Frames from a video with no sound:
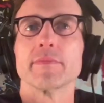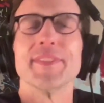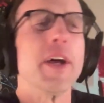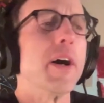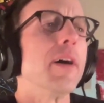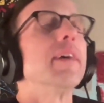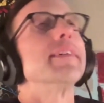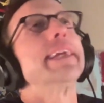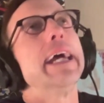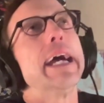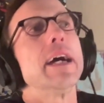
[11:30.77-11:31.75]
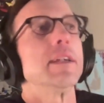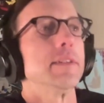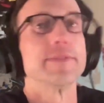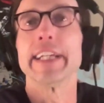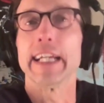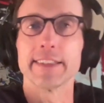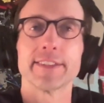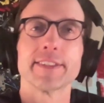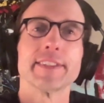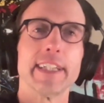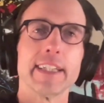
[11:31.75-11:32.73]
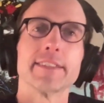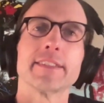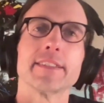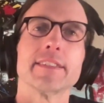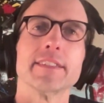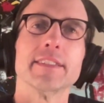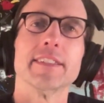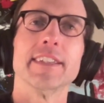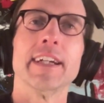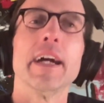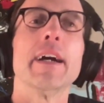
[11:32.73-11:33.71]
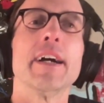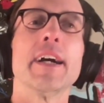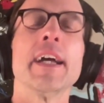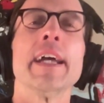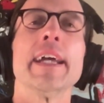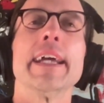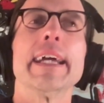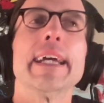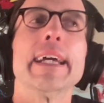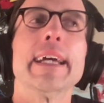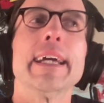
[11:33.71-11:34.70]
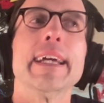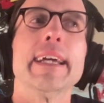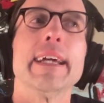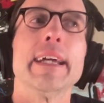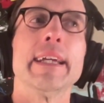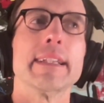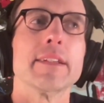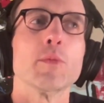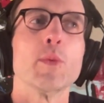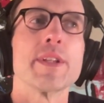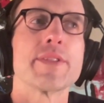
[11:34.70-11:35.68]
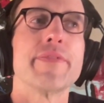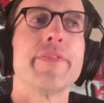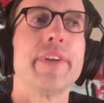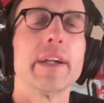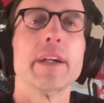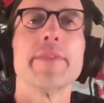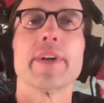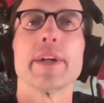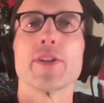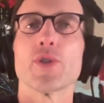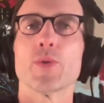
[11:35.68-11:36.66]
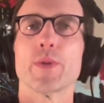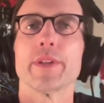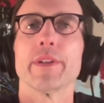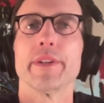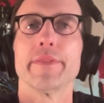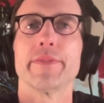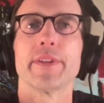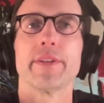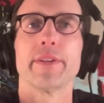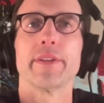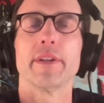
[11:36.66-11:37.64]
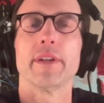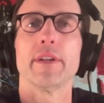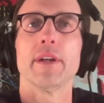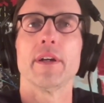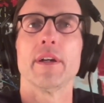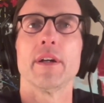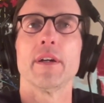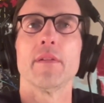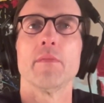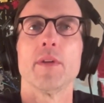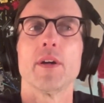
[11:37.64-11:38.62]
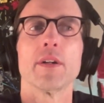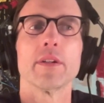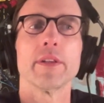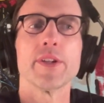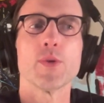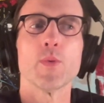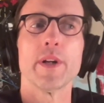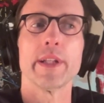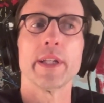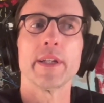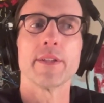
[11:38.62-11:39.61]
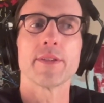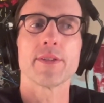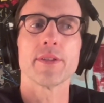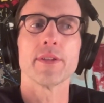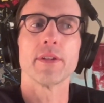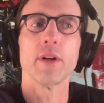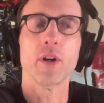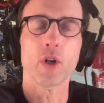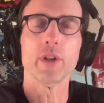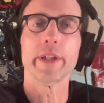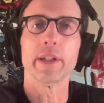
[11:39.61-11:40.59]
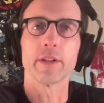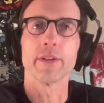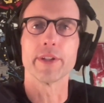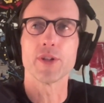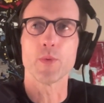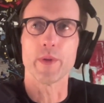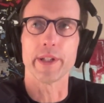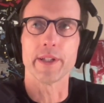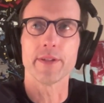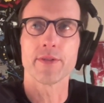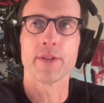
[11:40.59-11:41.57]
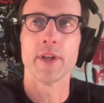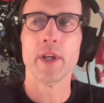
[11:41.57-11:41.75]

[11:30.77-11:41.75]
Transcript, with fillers: No. Yeah. Yes. Yes. How'd that it, go? It was very, very short lived. Um, early 20s, early, early 20s.